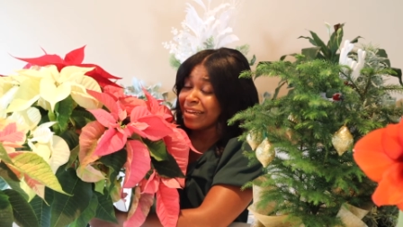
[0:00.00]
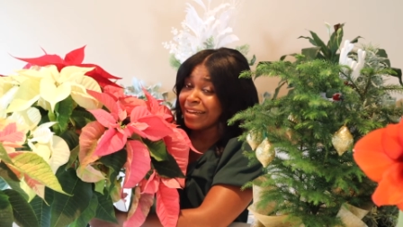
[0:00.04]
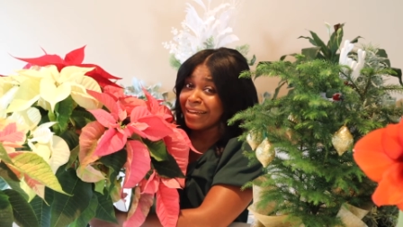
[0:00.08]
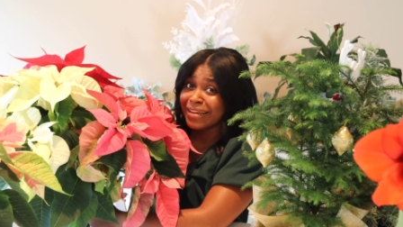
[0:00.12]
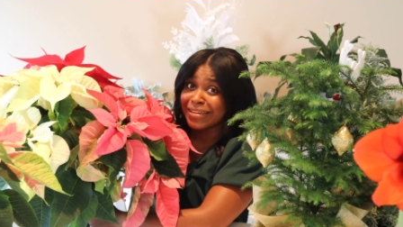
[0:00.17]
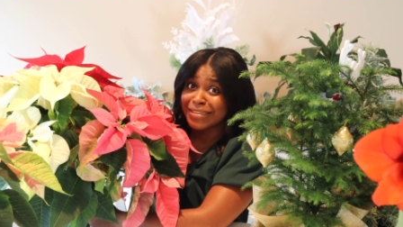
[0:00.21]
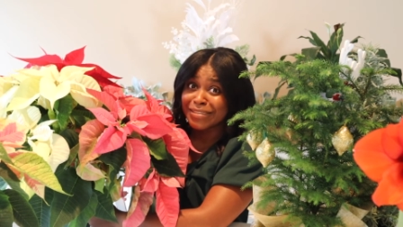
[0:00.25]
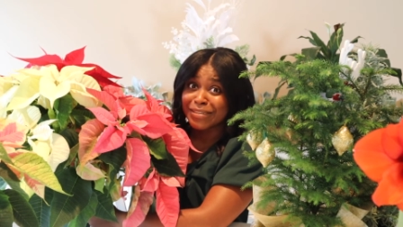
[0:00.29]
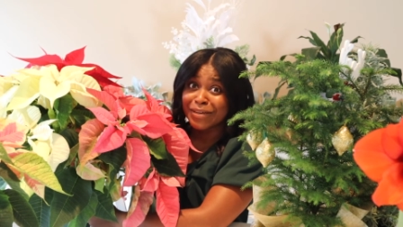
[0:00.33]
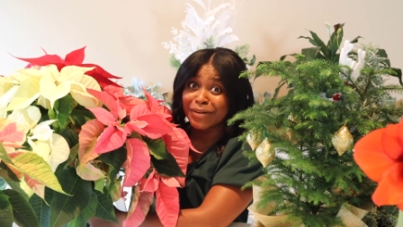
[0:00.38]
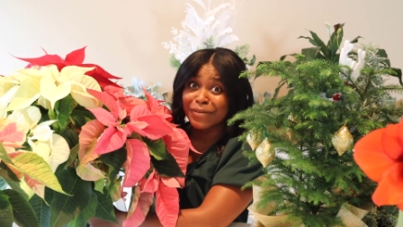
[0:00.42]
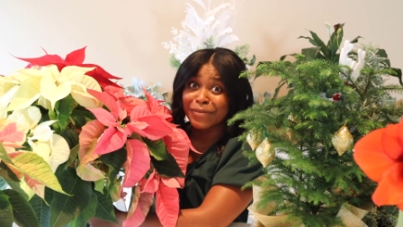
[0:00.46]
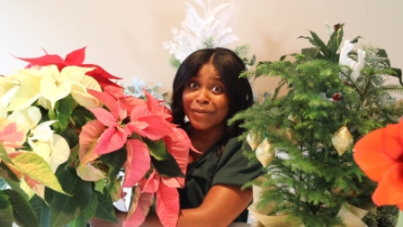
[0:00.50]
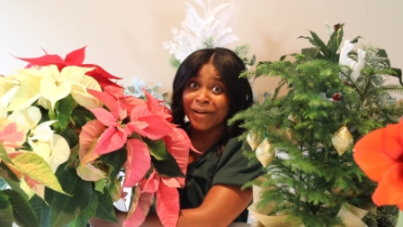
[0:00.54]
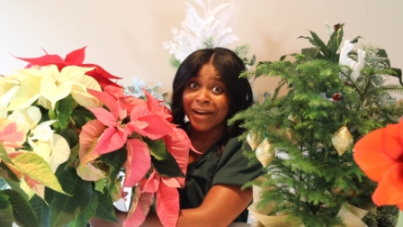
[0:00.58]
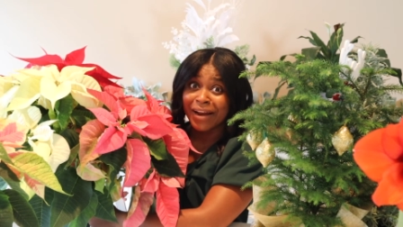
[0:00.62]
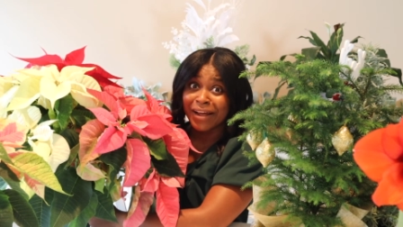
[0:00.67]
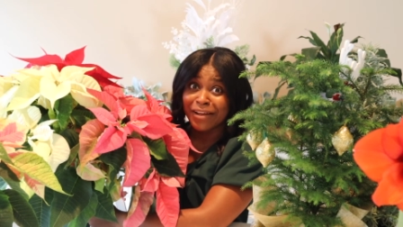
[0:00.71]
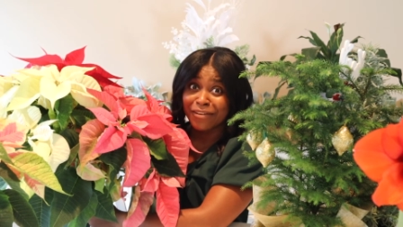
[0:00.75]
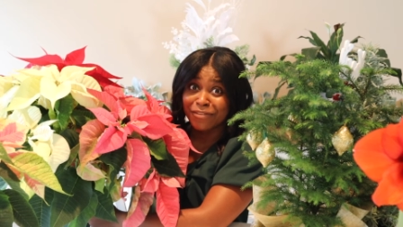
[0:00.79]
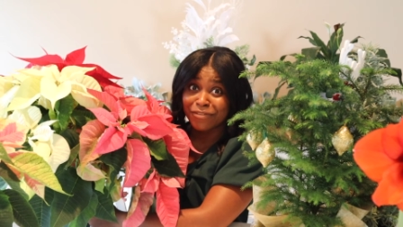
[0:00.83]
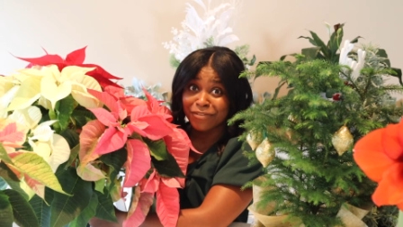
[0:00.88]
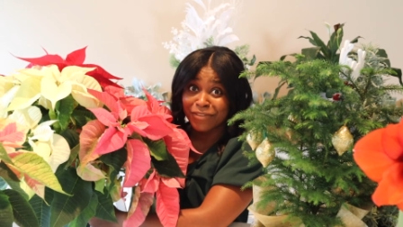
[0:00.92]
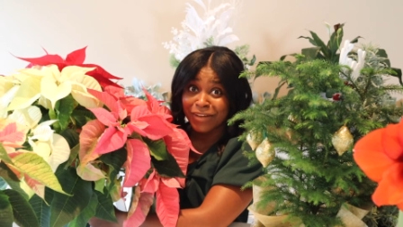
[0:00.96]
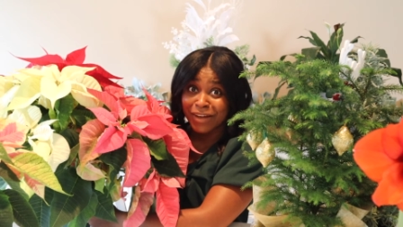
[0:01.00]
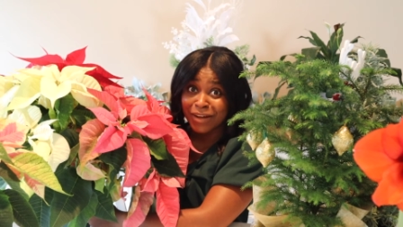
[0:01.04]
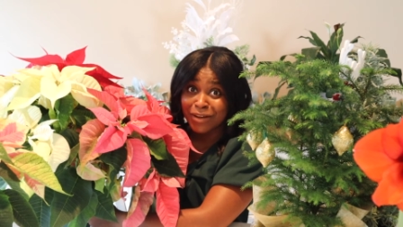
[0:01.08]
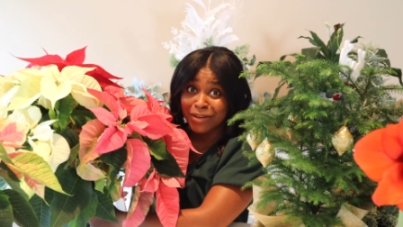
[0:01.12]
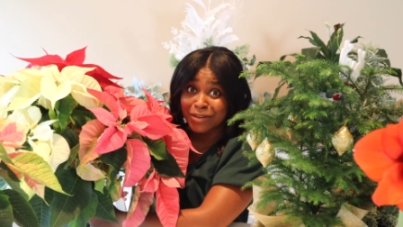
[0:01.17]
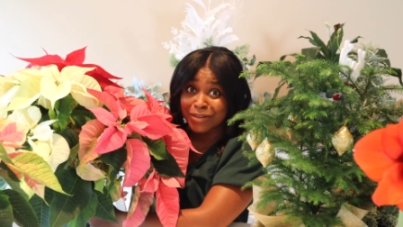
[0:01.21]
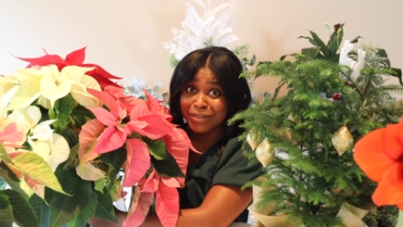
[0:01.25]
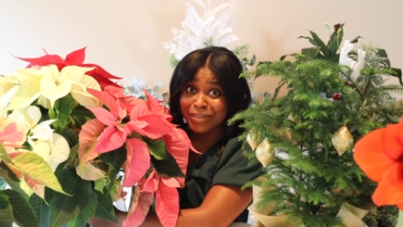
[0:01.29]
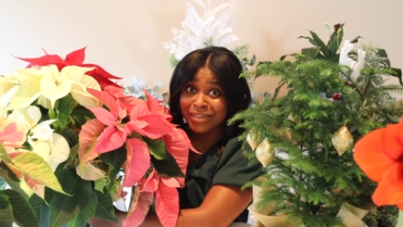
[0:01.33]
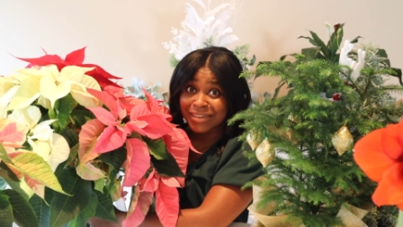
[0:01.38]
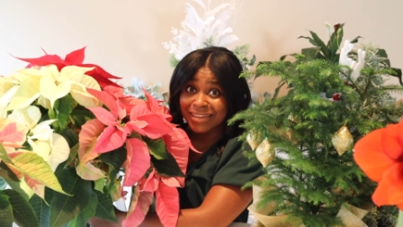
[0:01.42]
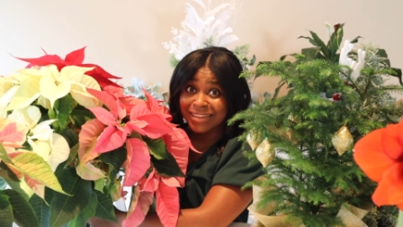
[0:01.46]
And so when I
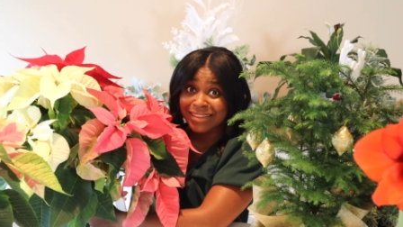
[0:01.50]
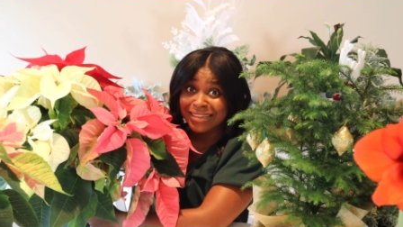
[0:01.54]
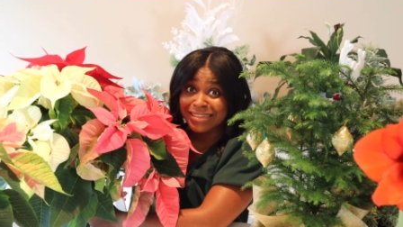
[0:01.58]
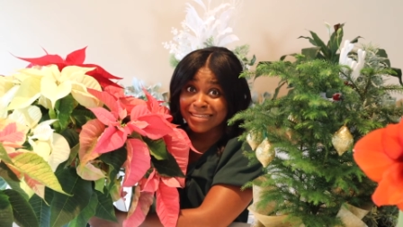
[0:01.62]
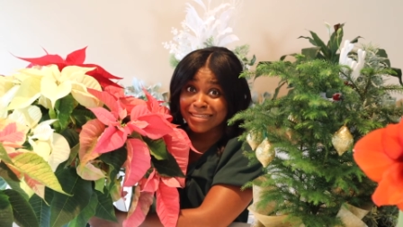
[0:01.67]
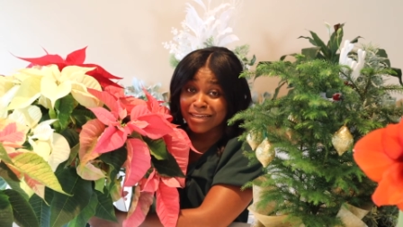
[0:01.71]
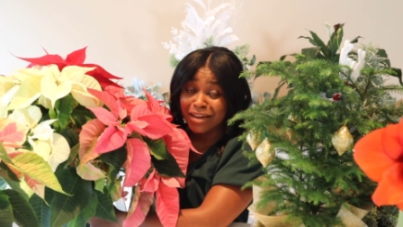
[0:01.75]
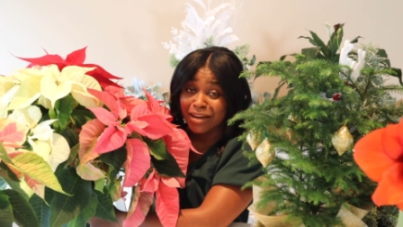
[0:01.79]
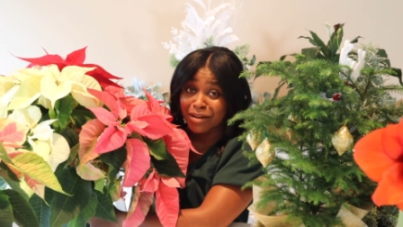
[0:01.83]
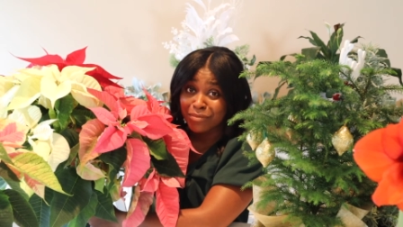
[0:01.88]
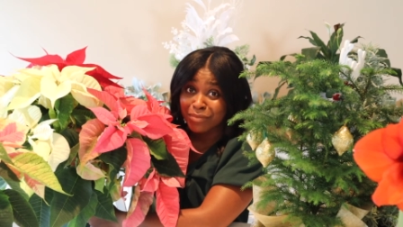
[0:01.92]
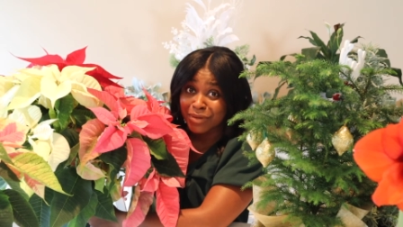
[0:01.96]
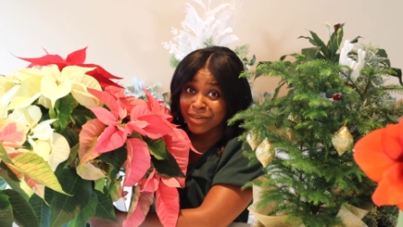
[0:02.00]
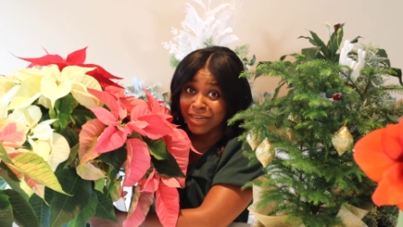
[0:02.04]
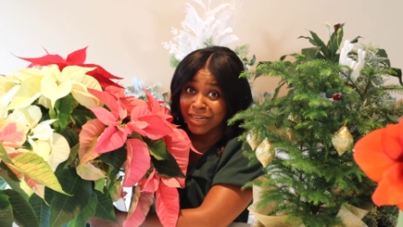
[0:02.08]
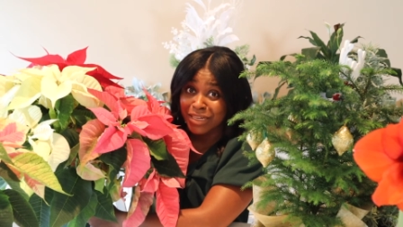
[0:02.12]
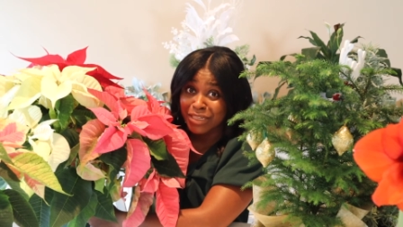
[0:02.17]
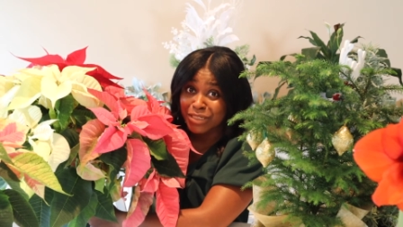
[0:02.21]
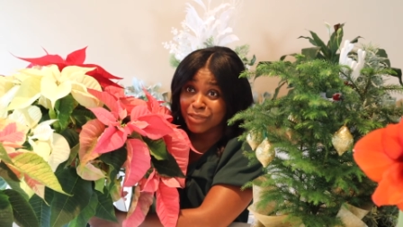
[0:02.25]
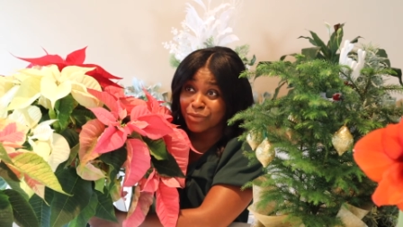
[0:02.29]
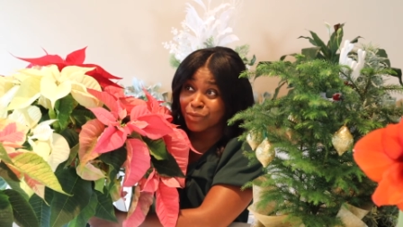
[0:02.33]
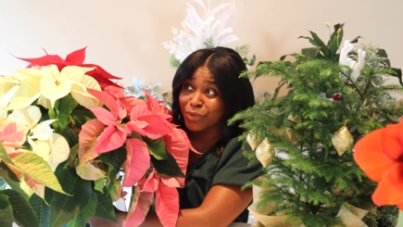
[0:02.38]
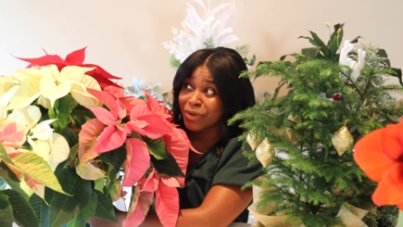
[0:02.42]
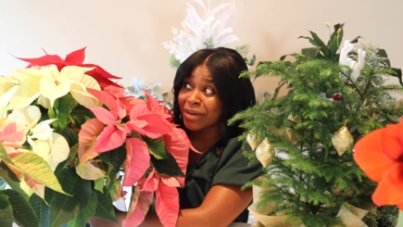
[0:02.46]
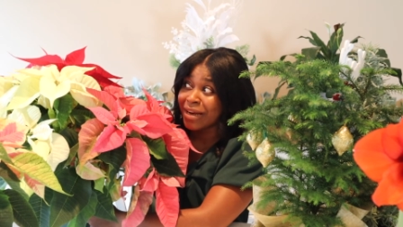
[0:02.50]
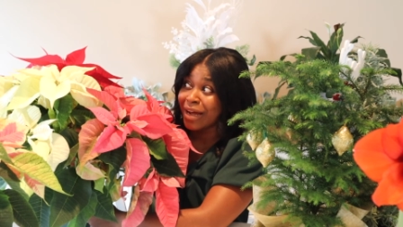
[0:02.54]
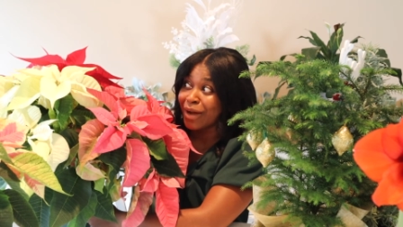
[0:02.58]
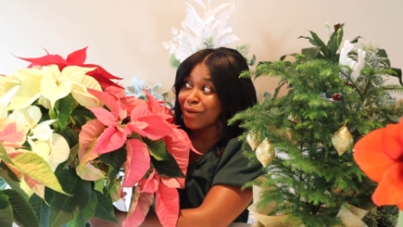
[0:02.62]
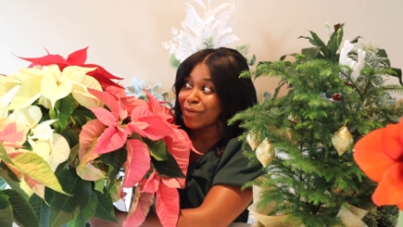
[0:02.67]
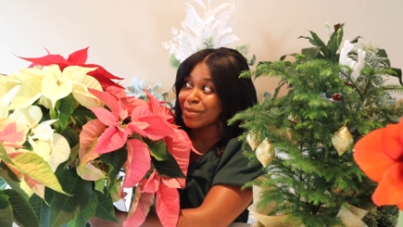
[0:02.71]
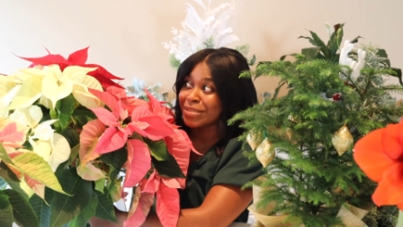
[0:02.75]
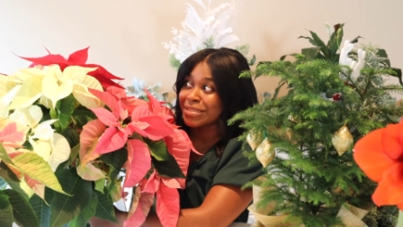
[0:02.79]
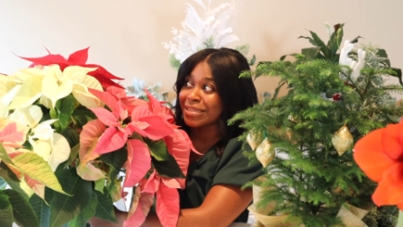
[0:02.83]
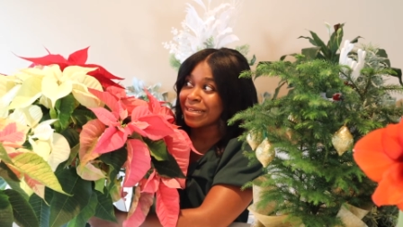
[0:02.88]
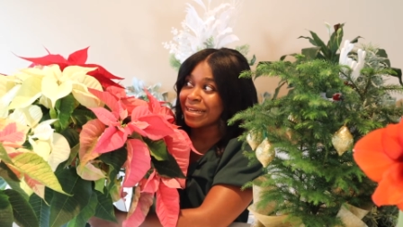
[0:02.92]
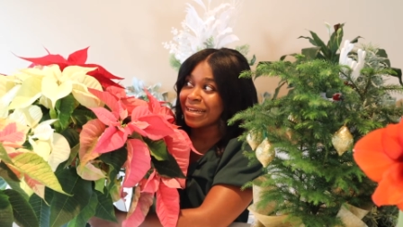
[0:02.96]
found this combination one, I
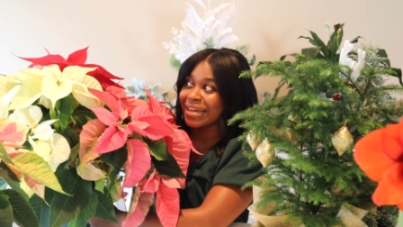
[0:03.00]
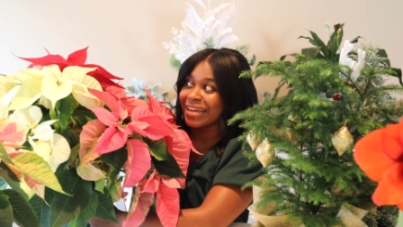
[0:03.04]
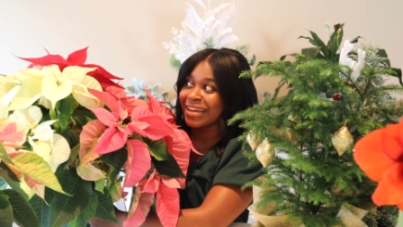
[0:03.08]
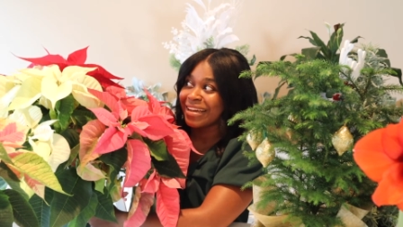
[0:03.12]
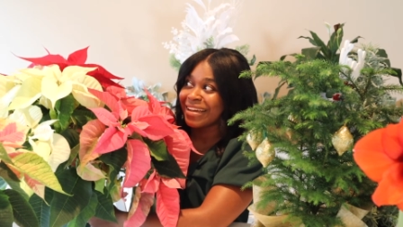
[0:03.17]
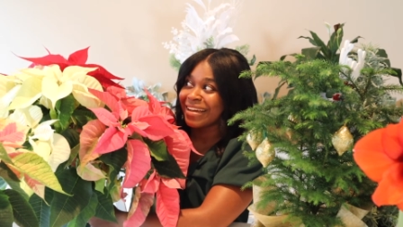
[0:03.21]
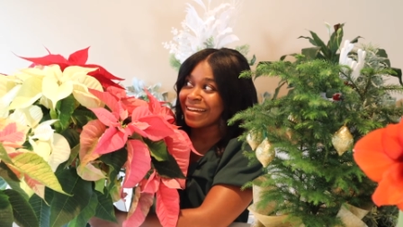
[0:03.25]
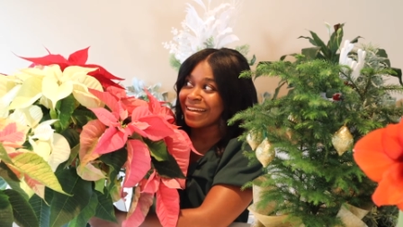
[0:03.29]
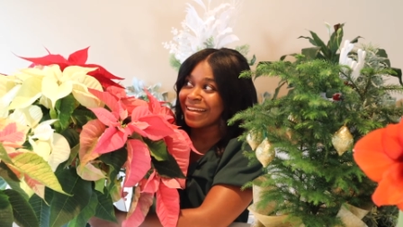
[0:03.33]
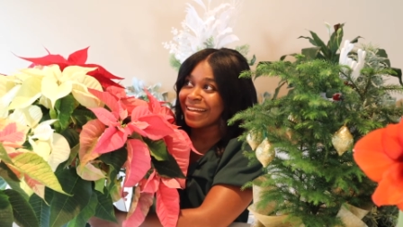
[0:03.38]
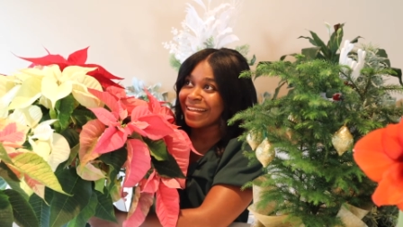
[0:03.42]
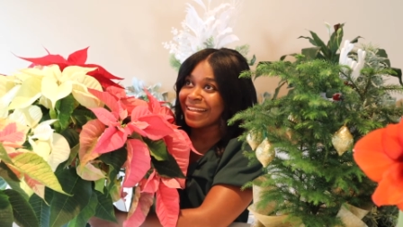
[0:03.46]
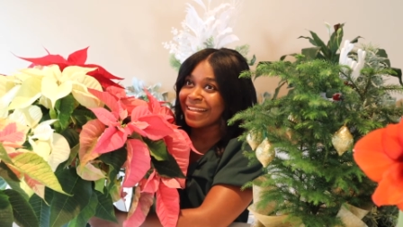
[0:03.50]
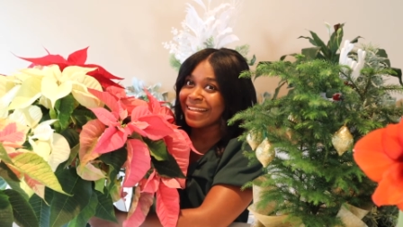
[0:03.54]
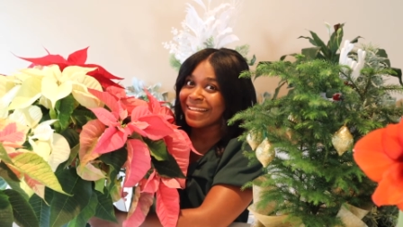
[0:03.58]
was like,